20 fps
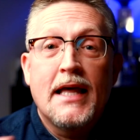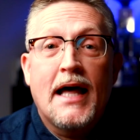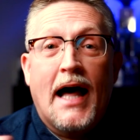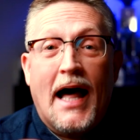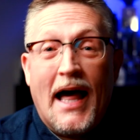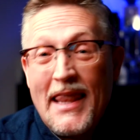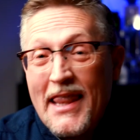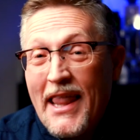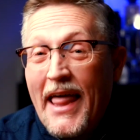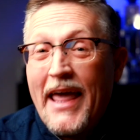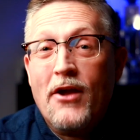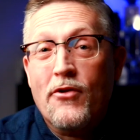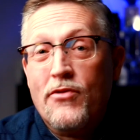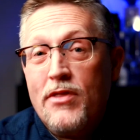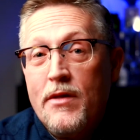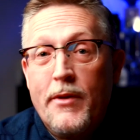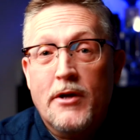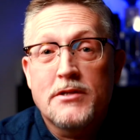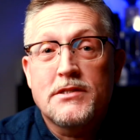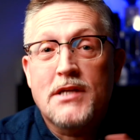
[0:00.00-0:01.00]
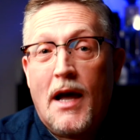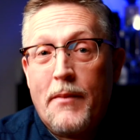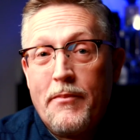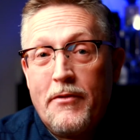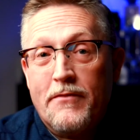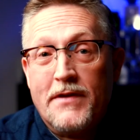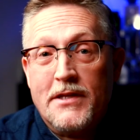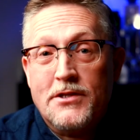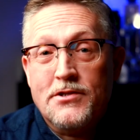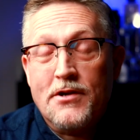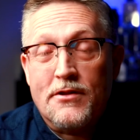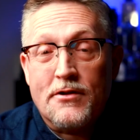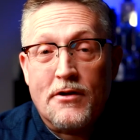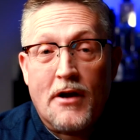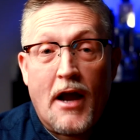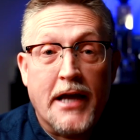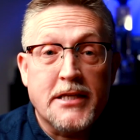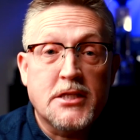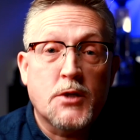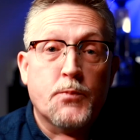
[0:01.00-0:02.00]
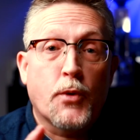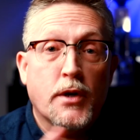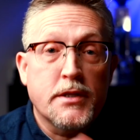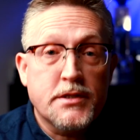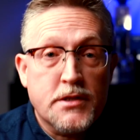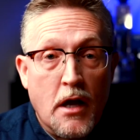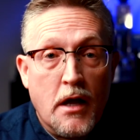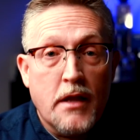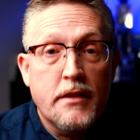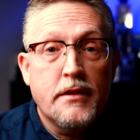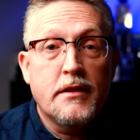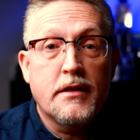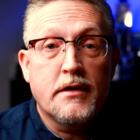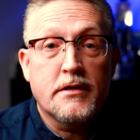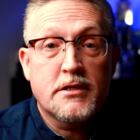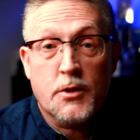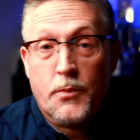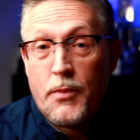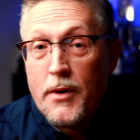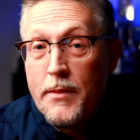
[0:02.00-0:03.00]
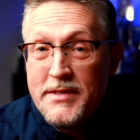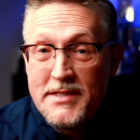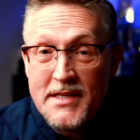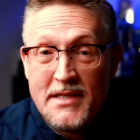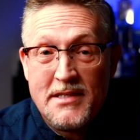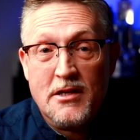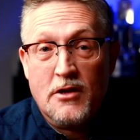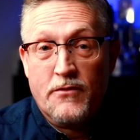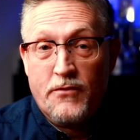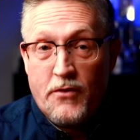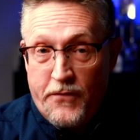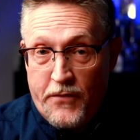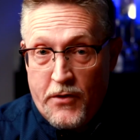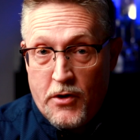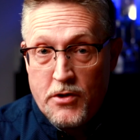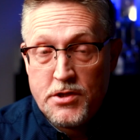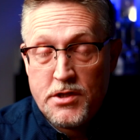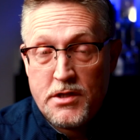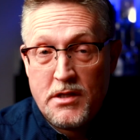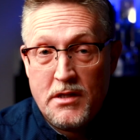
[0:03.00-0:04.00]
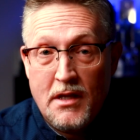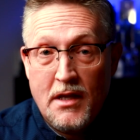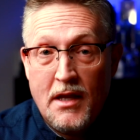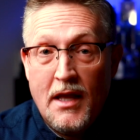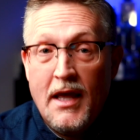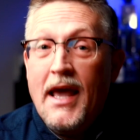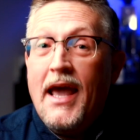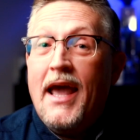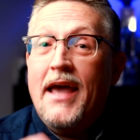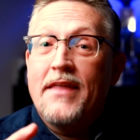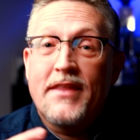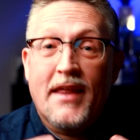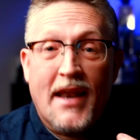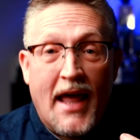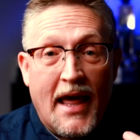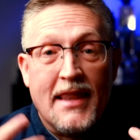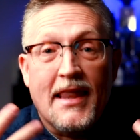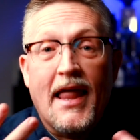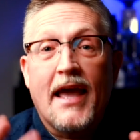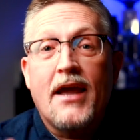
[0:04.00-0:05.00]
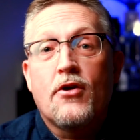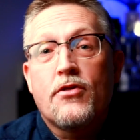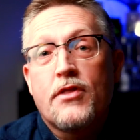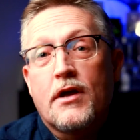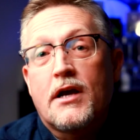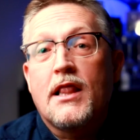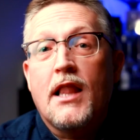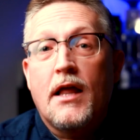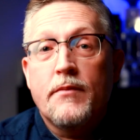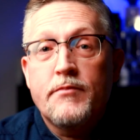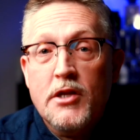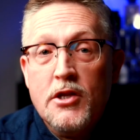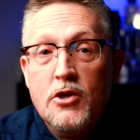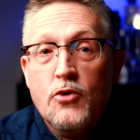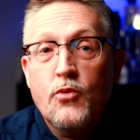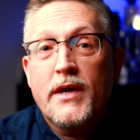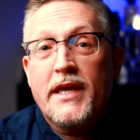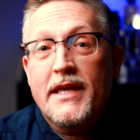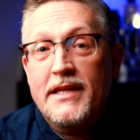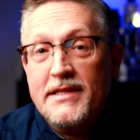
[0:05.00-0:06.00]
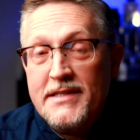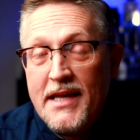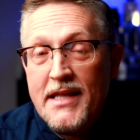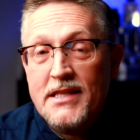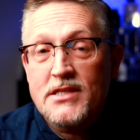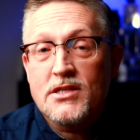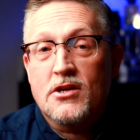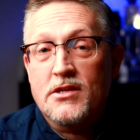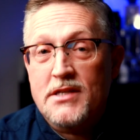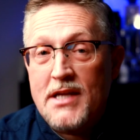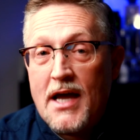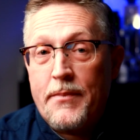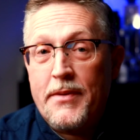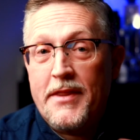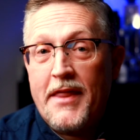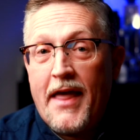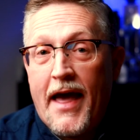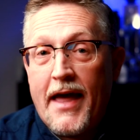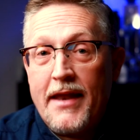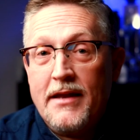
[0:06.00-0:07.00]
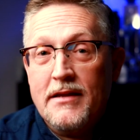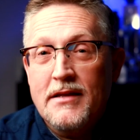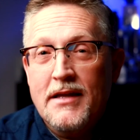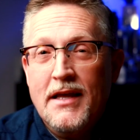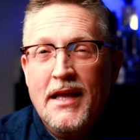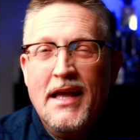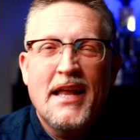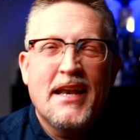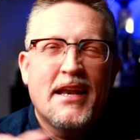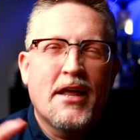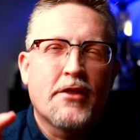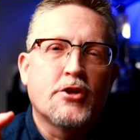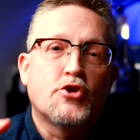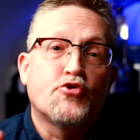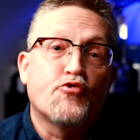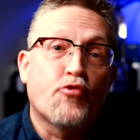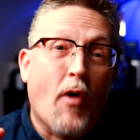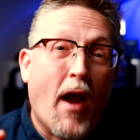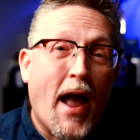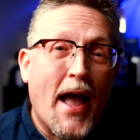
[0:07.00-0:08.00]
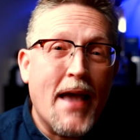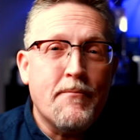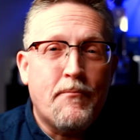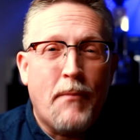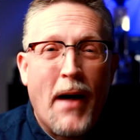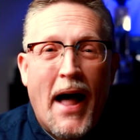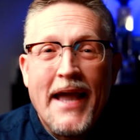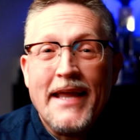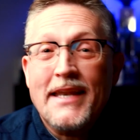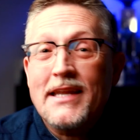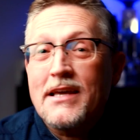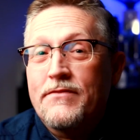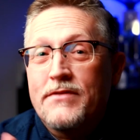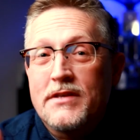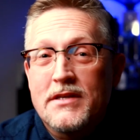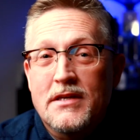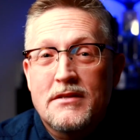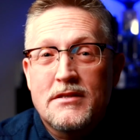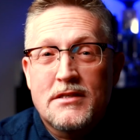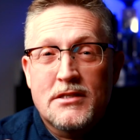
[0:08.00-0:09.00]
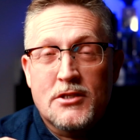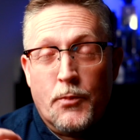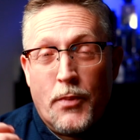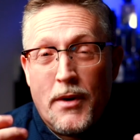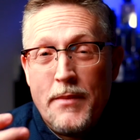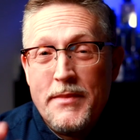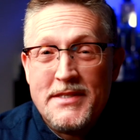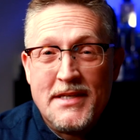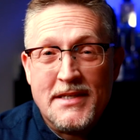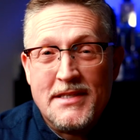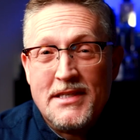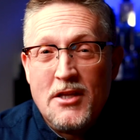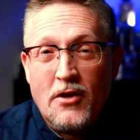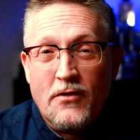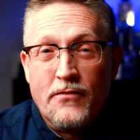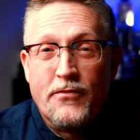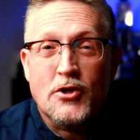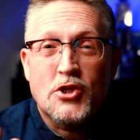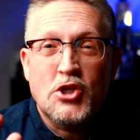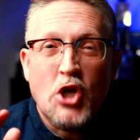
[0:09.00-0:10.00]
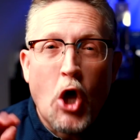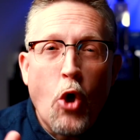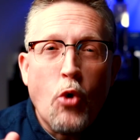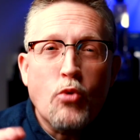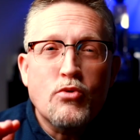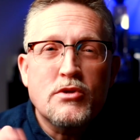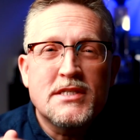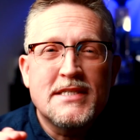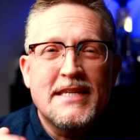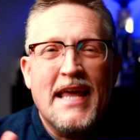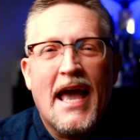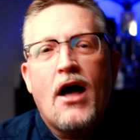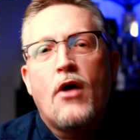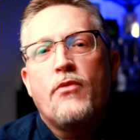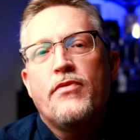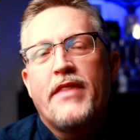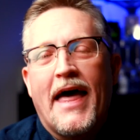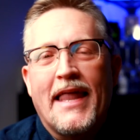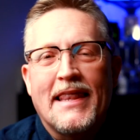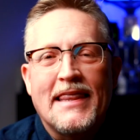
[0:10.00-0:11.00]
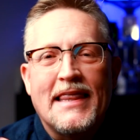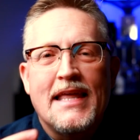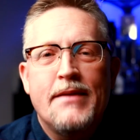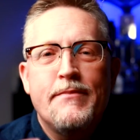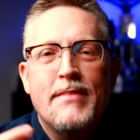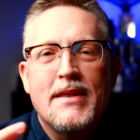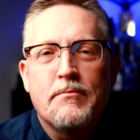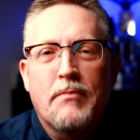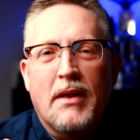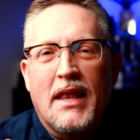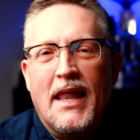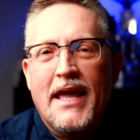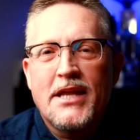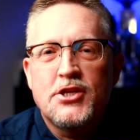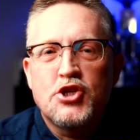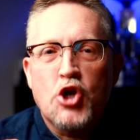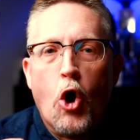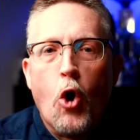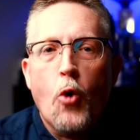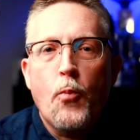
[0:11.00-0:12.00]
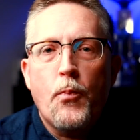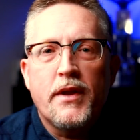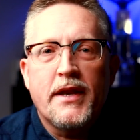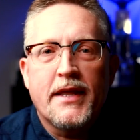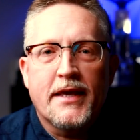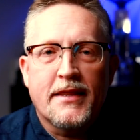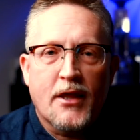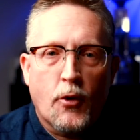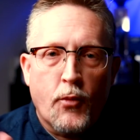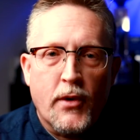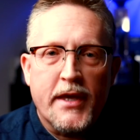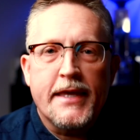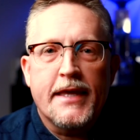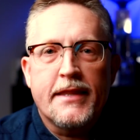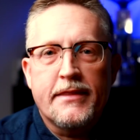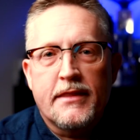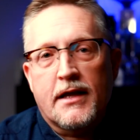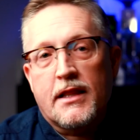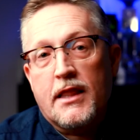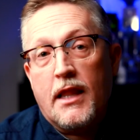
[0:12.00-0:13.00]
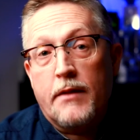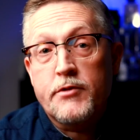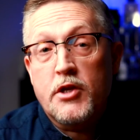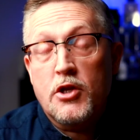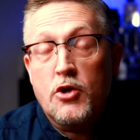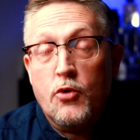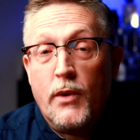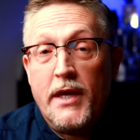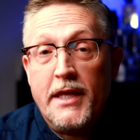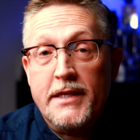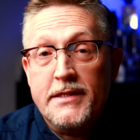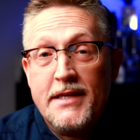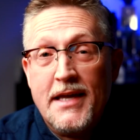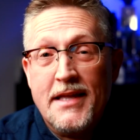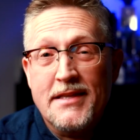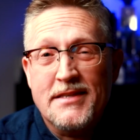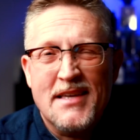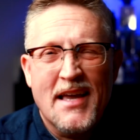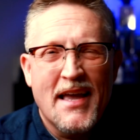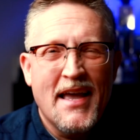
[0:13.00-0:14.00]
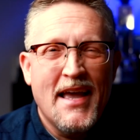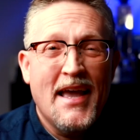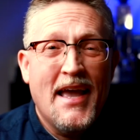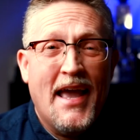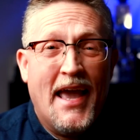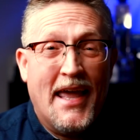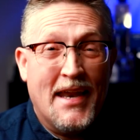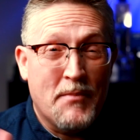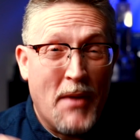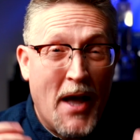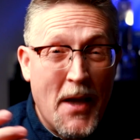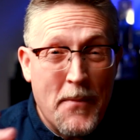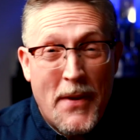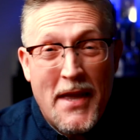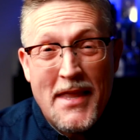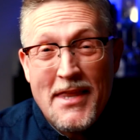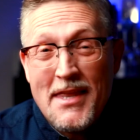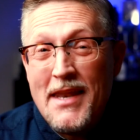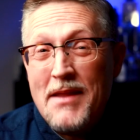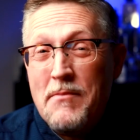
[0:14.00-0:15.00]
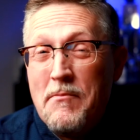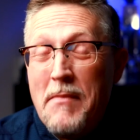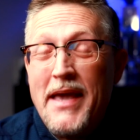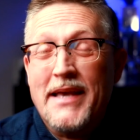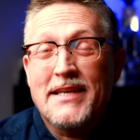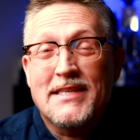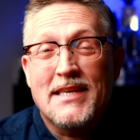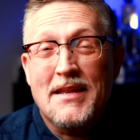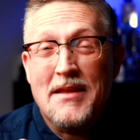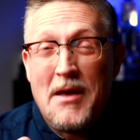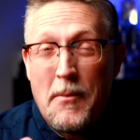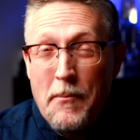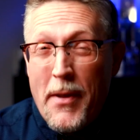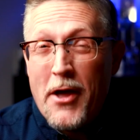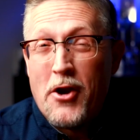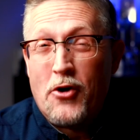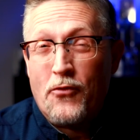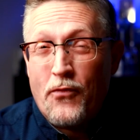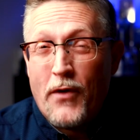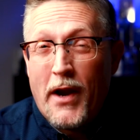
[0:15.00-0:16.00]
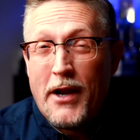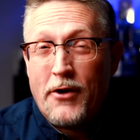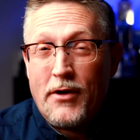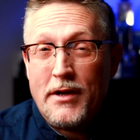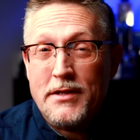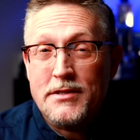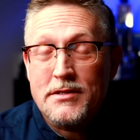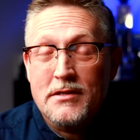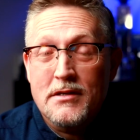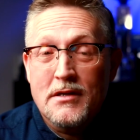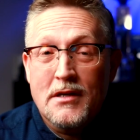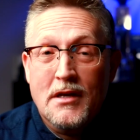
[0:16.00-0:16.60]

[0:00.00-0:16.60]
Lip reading: I layer them on top of each other. I spritz on the Supremacy Silver first, and then I layer the Club de Nuit Intense on top of that. Now the dry bite of the Supremacy Silver tones down that lemon pledge opening that we get in the Club de Nuit Intense, and in my opinion it makes it a better fragrance.